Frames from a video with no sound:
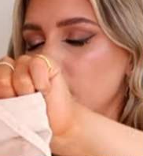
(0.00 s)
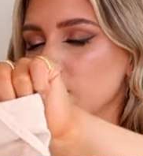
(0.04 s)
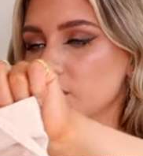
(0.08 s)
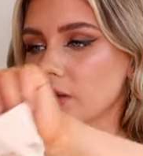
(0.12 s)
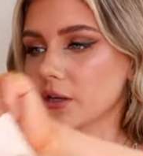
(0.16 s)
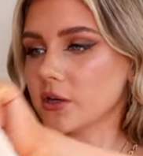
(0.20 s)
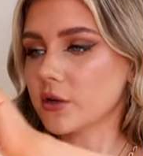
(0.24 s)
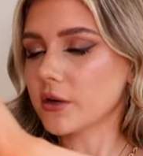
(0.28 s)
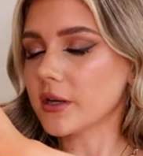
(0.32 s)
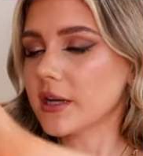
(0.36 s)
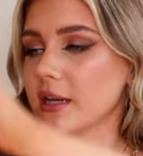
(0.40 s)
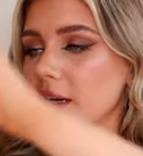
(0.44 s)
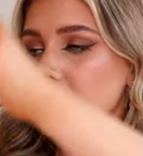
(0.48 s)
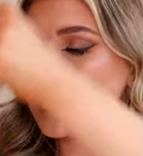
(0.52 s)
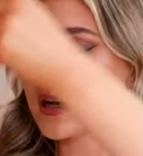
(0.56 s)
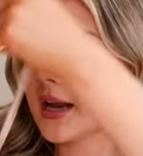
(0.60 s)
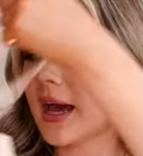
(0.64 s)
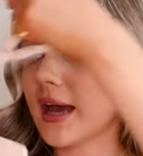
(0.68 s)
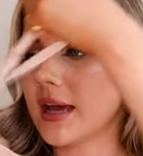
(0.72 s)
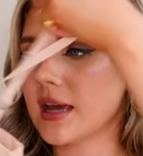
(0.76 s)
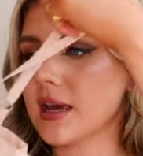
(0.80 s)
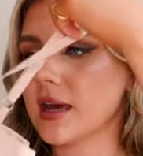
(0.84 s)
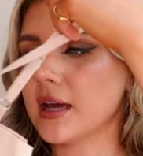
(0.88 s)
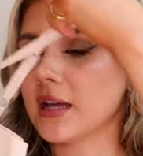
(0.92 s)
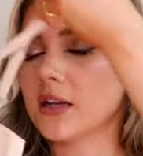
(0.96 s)
so I got it in an
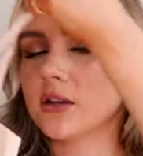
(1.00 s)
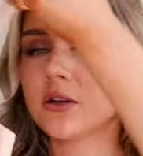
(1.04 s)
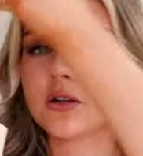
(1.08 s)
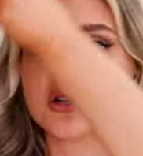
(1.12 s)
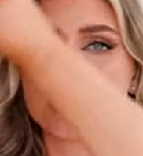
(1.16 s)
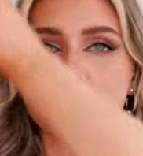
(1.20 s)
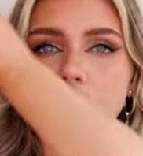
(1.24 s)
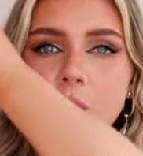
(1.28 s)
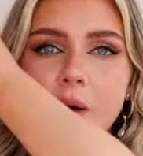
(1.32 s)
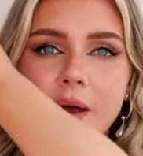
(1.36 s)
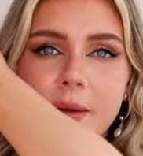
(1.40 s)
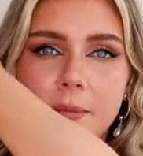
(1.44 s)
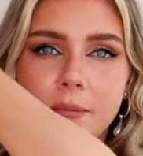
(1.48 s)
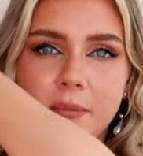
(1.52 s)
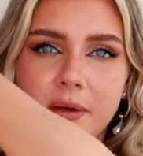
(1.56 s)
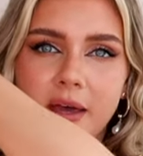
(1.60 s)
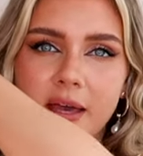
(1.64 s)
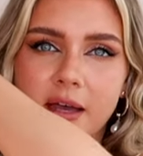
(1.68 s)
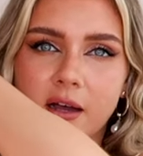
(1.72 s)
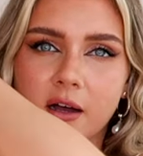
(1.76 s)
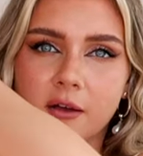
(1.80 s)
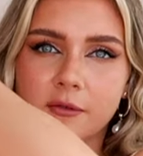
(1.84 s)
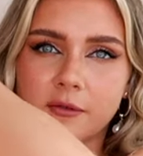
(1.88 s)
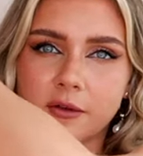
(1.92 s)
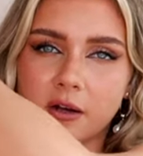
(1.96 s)
8. It looks quite
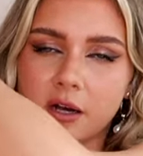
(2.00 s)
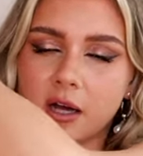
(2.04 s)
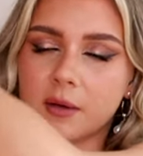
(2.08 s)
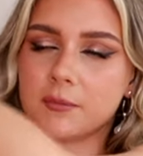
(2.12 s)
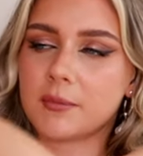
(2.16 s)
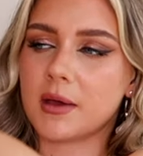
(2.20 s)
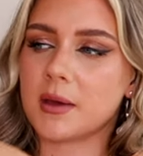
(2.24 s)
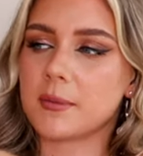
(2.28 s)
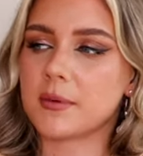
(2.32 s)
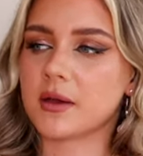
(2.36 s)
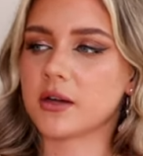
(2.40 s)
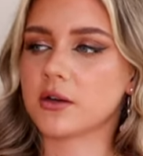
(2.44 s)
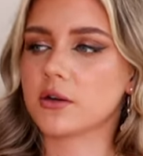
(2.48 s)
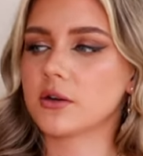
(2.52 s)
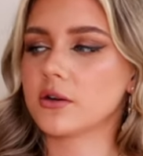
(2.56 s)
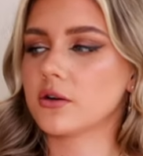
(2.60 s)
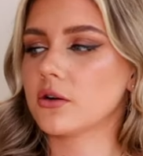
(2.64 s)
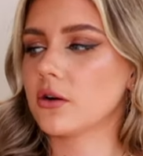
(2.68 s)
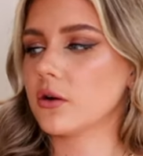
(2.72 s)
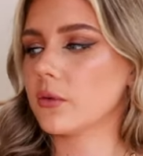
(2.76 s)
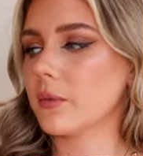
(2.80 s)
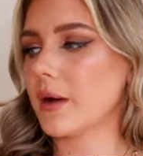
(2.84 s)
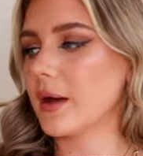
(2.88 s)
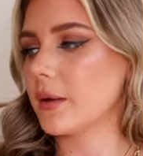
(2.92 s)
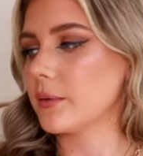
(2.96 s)
big. I feel like maybe I could have
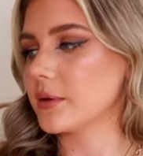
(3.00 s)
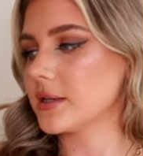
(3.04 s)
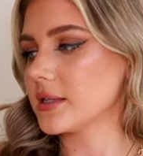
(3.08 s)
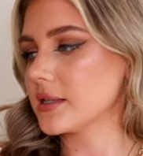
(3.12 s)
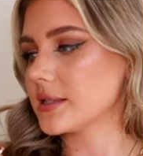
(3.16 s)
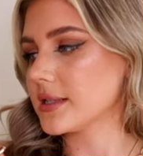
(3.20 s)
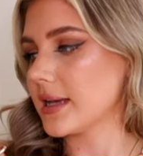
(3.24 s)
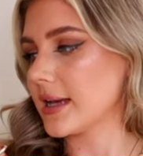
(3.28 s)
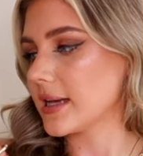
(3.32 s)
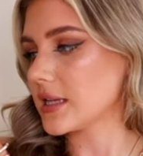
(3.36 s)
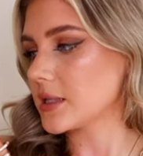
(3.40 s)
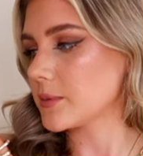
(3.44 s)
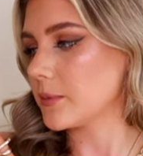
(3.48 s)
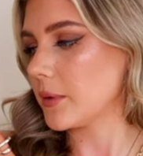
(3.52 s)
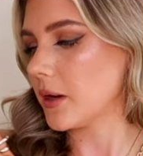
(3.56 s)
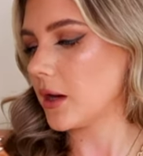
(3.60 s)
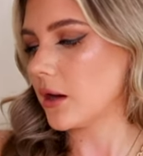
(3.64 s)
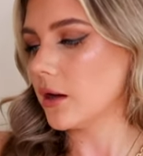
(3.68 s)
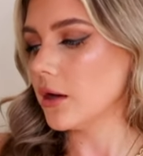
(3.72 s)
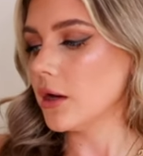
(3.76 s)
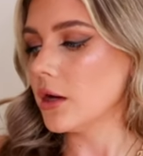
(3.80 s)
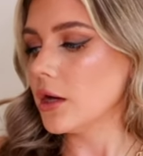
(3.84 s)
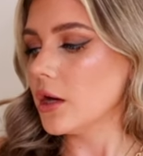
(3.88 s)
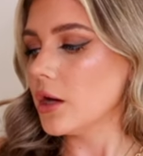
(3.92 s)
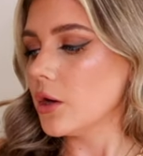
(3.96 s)
got away with a 6,
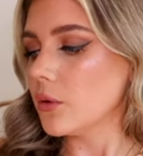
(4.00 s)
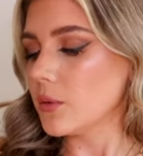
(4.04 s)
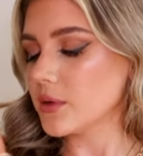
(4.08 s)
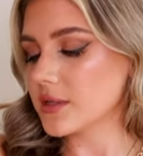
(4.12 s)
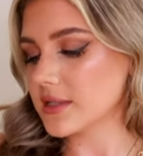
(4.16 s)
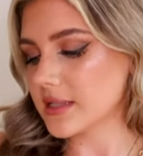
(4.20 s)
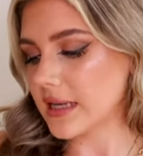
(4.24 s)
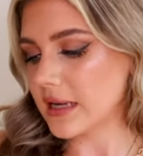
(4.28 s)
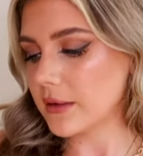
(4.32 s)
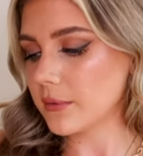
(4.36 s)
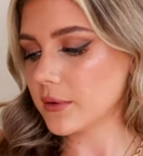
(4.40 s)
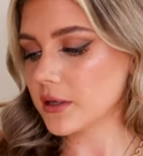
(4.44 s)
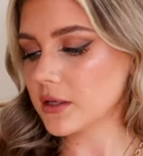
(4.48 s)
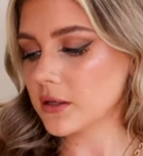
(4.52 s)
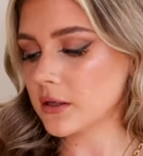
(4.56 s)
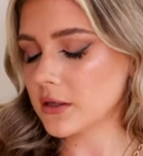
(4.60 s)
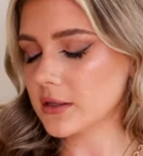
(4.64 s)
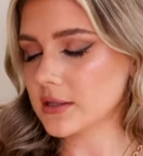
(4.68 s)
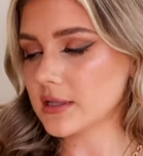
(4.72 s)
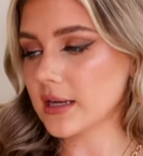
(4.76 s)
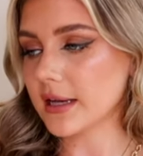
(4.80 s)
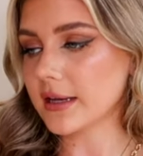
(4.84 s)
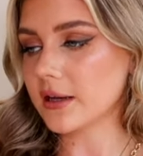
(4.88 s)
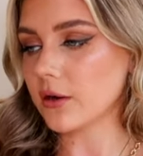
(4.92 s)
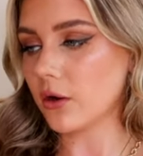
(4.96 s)
but we'll see what it
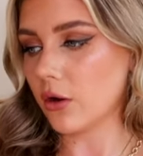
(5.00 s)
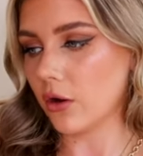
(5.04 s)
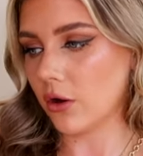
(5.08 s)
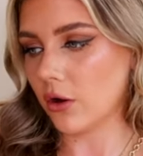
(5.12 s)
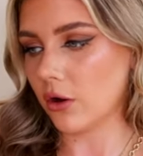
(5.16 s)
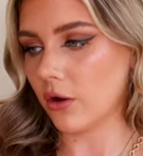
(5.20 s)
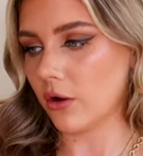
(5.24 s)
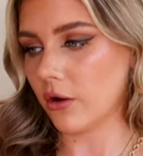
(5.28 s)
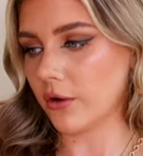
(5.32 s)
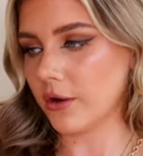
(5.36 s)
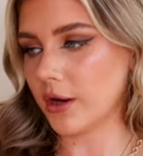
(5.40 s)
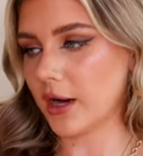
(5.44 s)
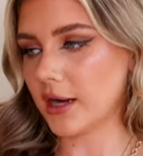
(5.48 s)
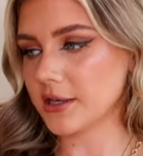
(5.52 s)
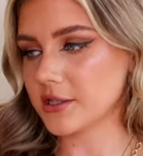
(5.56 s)
looks like on.